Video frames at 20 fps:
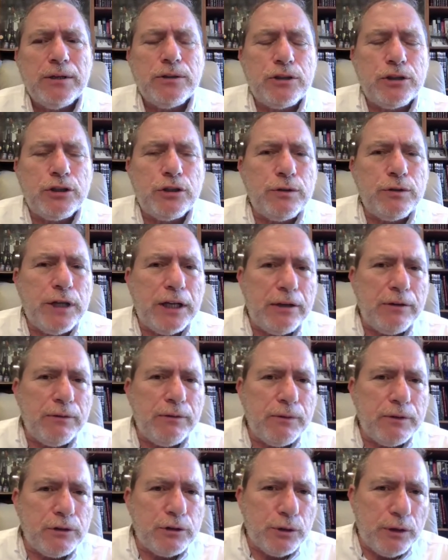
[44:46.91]
to
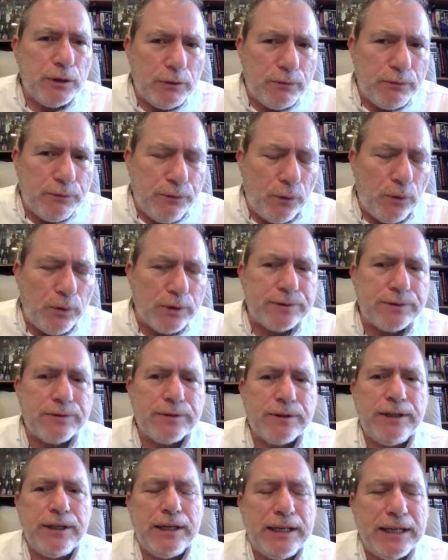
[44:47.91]

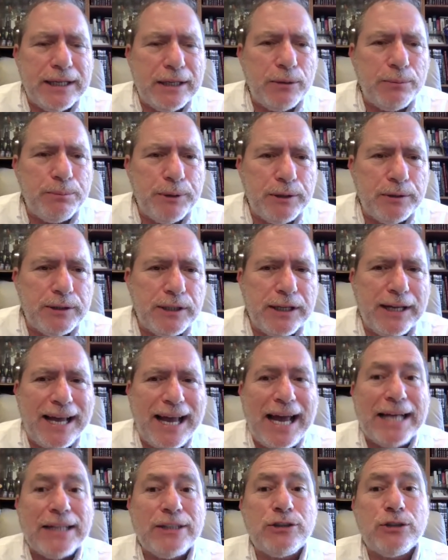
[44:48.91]
enforce illegal
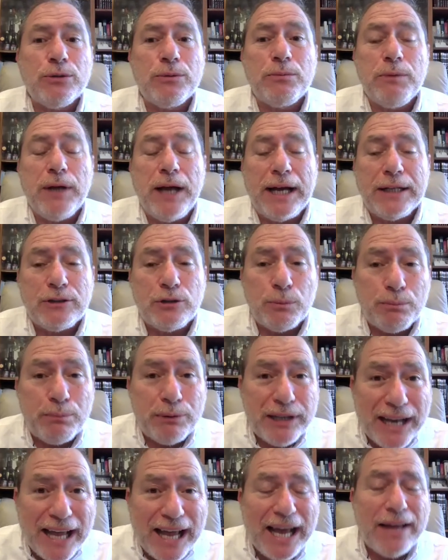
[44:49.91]
building and to
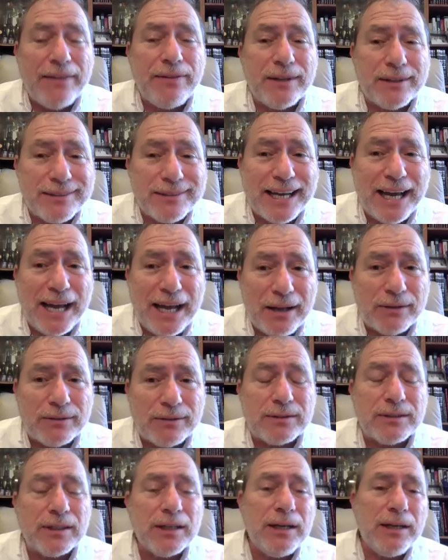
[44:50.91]
plan the
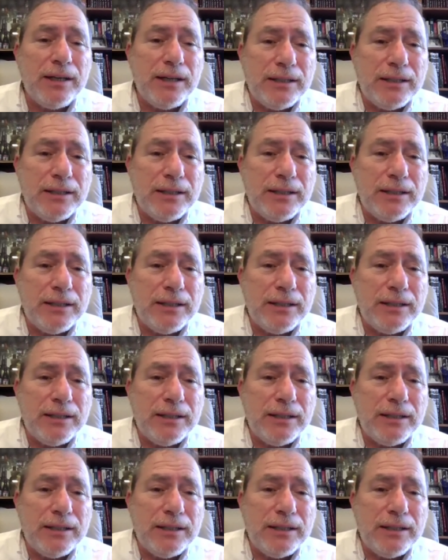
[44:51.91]
towns